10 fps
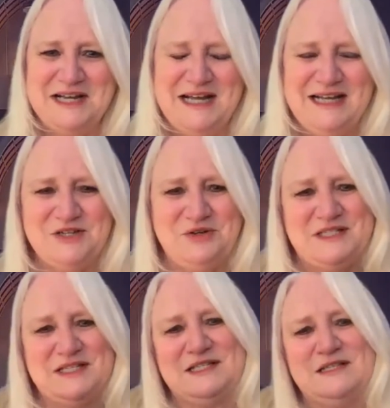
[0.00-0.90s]
So it's
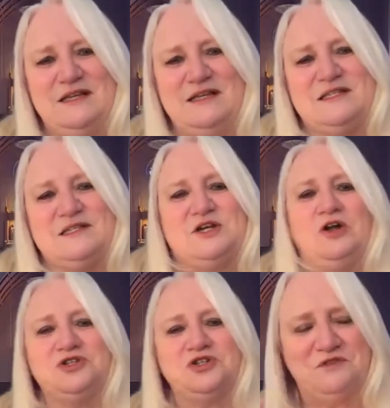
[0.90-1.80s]
this
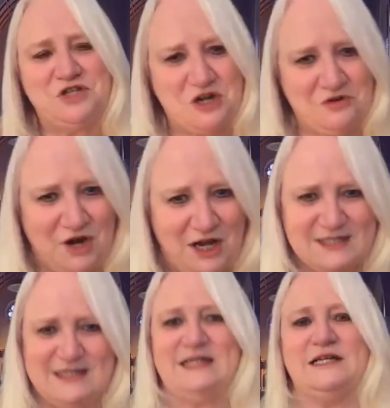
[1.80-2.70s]
culture of
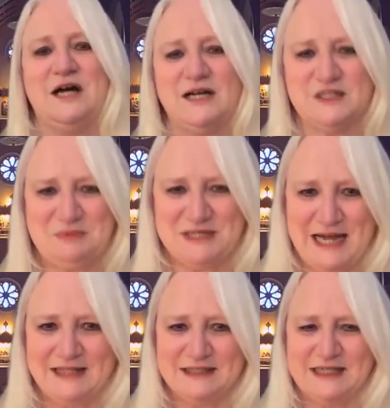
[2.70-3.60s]
generosity and
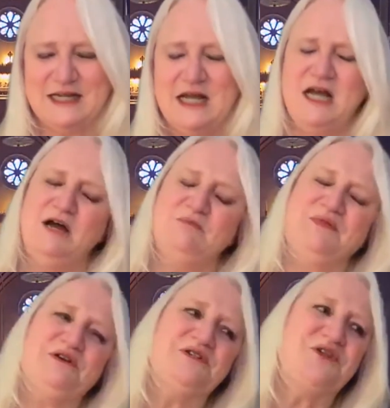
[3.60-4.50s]
hospitality. But
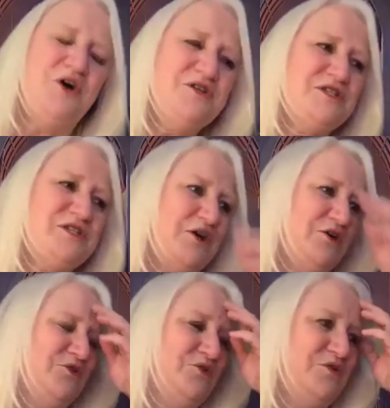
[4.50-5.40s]
there's
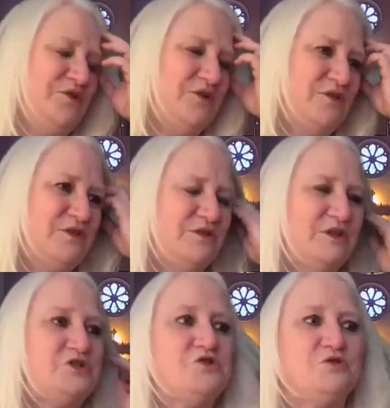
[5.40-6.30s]
also the
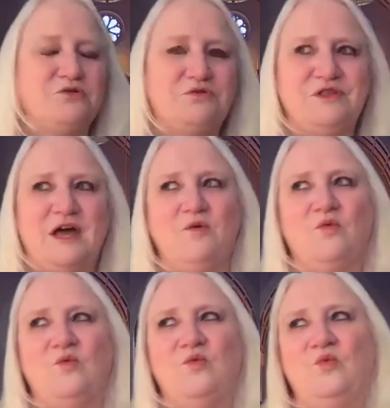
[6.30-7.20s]
truth that
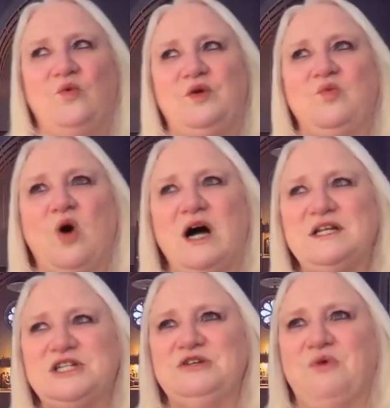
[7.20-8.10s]
we want
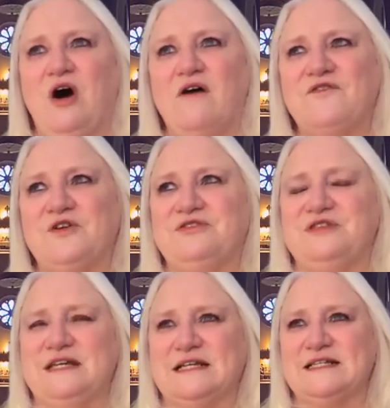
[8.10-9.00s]
to offer
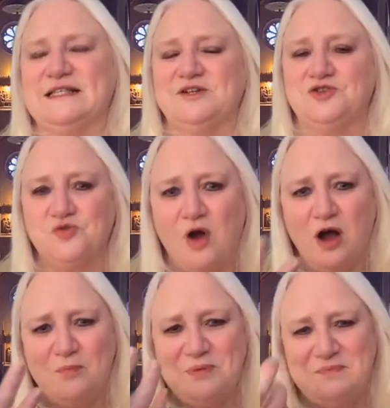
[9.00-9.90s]
things that draw
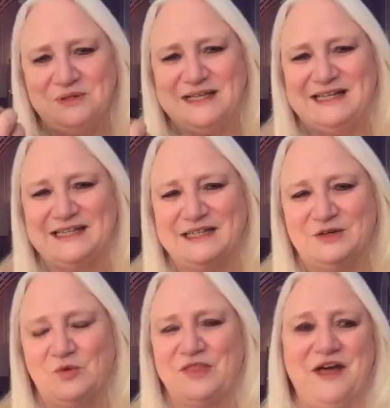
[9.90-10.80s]
people in
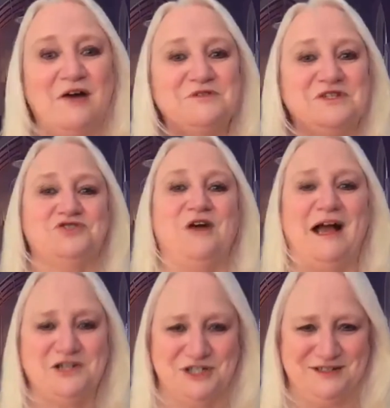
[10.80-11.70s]
without
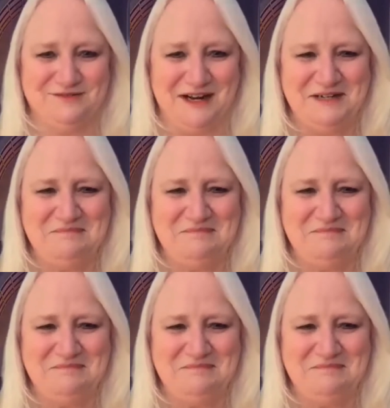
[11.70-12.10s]
distraction, right?